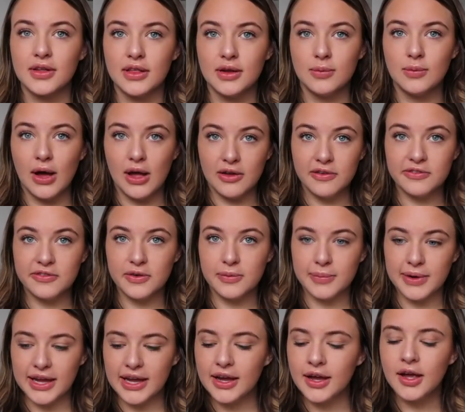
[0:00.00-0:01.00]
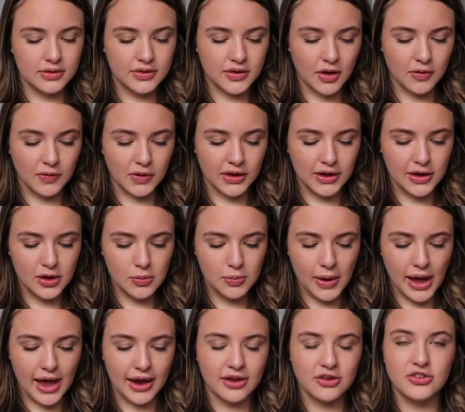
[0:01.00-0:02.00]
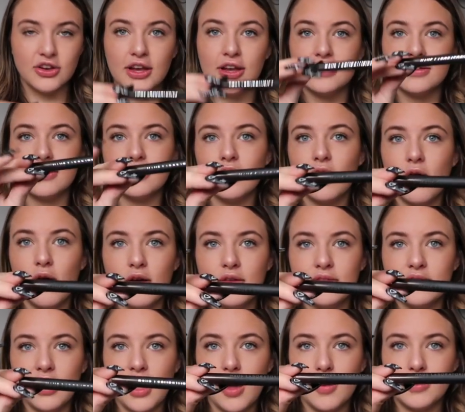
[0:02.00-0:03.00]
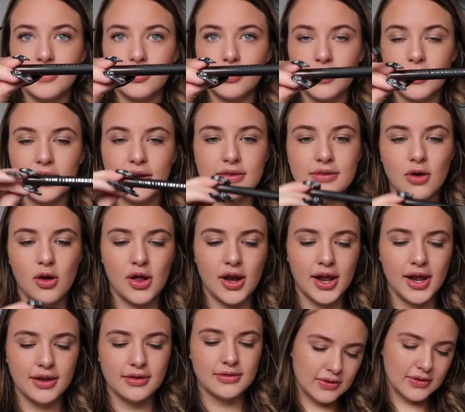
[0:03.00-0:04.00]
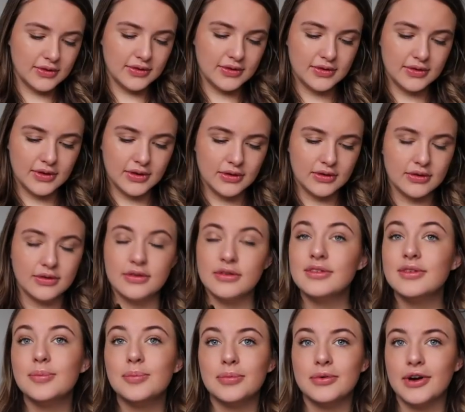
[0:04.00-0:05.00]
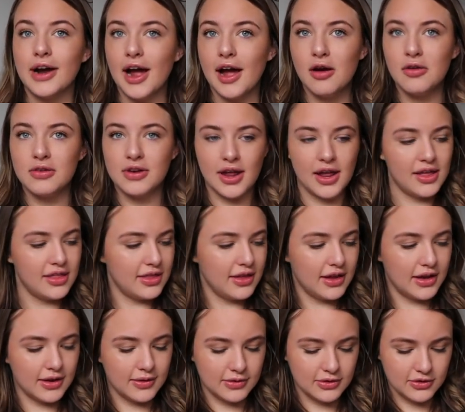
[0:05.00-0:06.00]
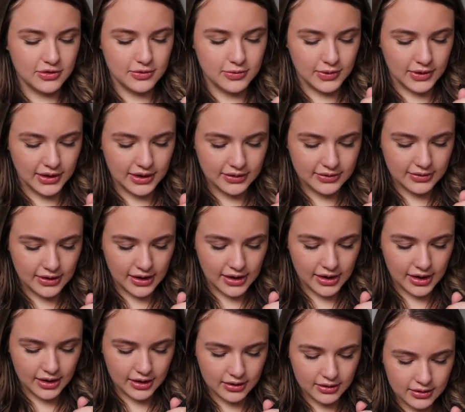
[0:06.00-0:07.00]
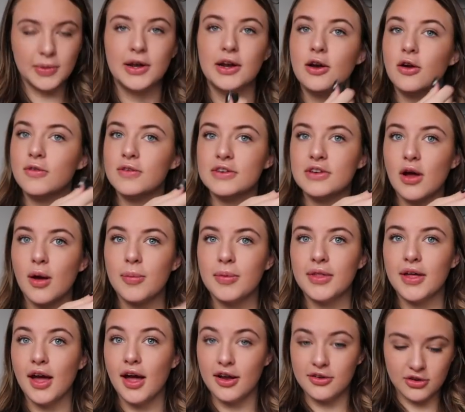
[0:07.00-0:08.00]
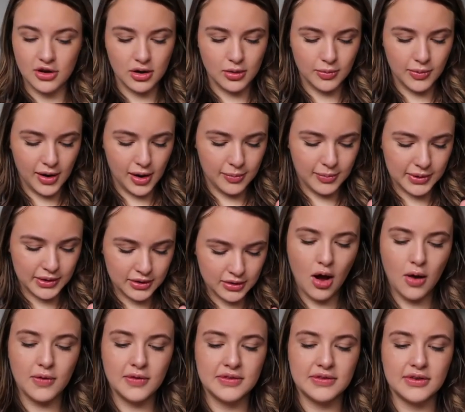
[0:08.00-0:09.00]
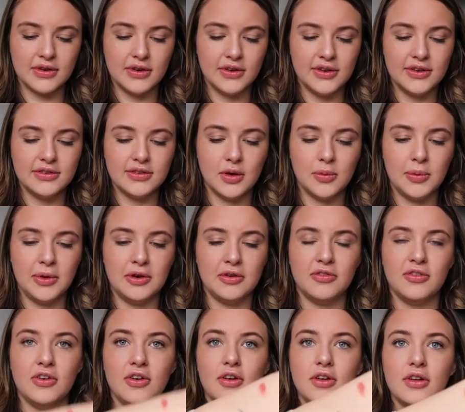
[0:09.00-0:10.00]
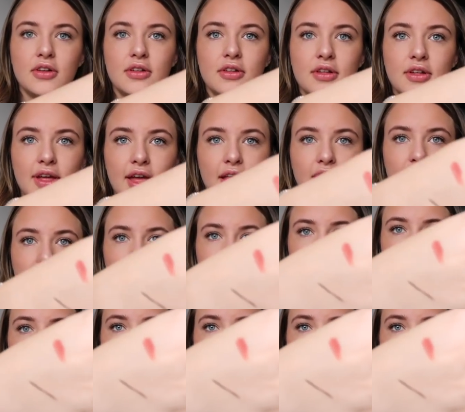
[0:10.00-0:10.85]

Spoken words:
really well for me. It's got really cute packaging. It says Haas Laboratories on it. So this is a brown, I think, which is really exciting. Put it over top of the eyeshadow primer. Oh, it's literally so beautiful. Okay, look at the